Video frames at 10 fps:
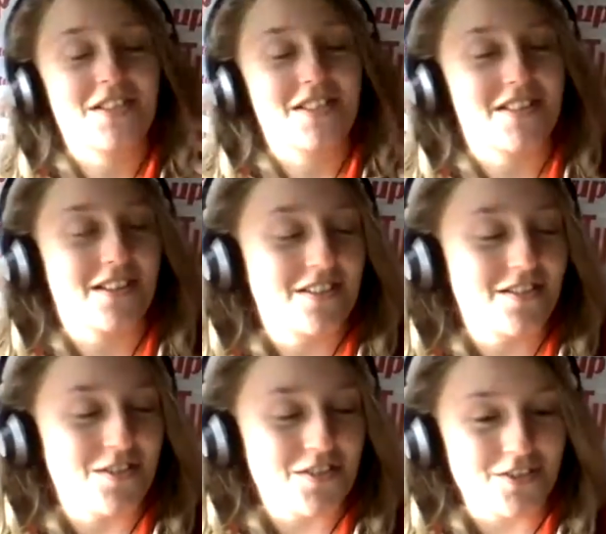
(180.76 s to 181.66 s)
a son
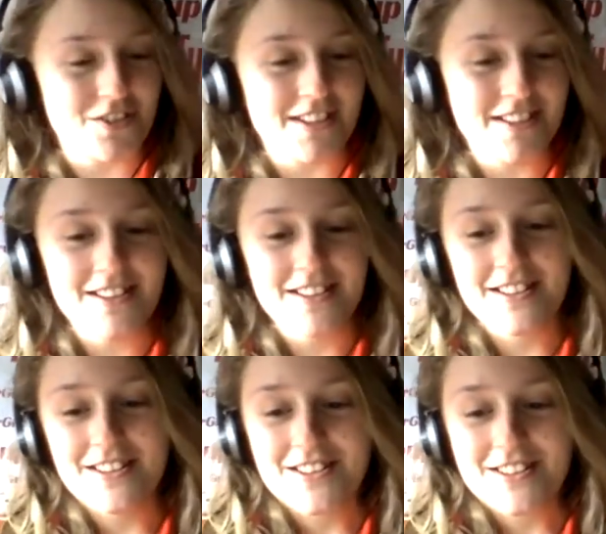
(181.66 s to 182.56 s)
who's 3,
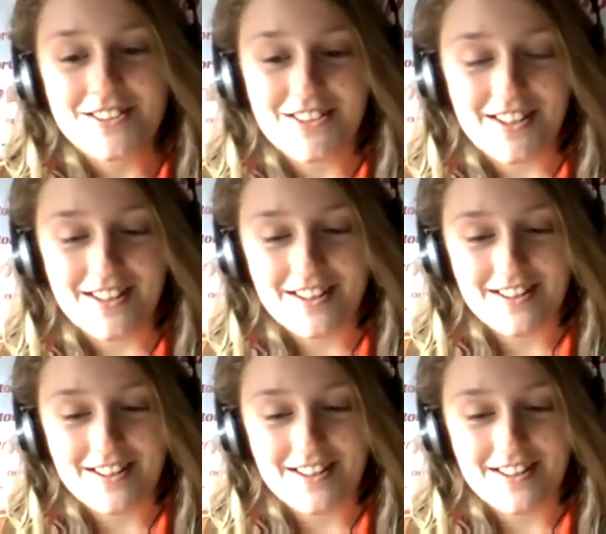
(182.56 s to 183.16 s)
so